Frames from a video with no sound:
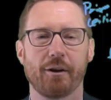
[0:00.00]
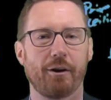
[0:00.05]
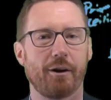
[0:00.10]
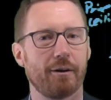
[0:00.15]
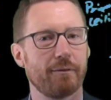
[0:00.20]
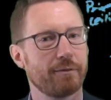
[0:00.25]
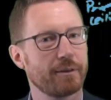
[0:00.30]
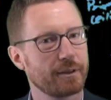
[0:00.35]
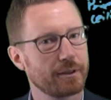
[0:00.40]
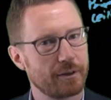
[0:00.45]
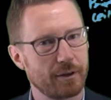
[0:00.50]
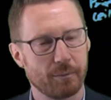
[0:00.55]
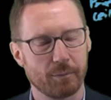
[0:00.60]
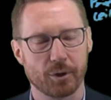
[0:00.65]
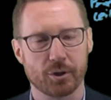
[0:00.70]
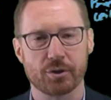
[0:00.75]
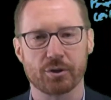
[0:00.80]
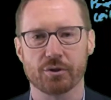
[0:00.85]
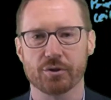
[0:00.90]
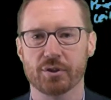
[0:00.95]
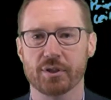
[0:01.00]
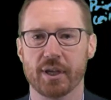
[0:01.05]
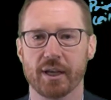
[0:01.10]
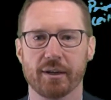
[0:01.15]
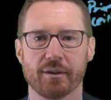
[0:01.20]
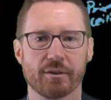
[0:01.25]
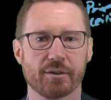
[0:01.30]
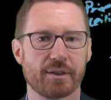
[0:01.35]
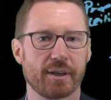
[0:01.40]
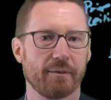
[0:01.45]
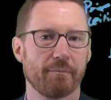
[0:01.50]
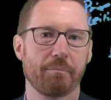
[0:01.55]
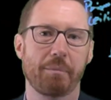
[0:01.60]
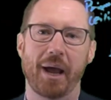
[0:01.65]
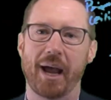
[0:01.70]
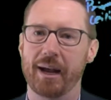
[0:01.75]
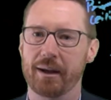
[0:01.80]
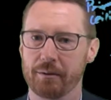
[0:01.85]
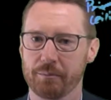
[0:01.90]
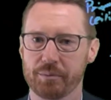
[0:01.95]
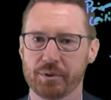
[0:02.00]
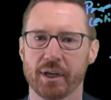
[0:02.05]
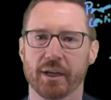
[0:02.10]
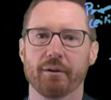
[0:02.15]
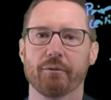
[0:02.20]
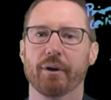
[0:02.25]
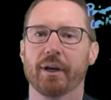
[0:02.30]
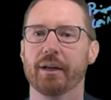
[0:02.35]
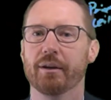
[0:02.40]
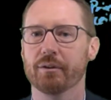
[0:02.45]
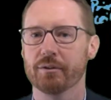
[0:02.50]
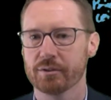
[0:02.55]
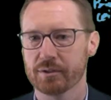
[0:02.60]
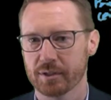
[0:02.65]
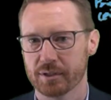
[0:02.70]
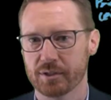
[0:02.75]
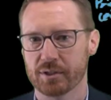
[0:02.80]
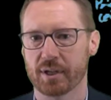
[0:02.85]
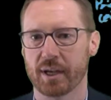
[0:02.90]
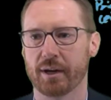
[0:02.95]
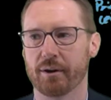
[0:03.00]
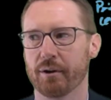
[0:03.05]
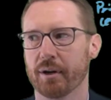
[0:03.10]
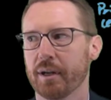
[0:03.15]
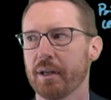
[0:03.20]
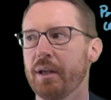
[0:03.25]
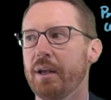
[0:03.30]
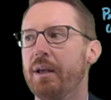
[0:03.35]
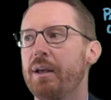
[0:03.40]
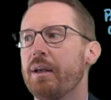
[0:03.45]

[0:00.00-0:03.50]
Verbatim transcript: often commercial centers have backup generators, etc.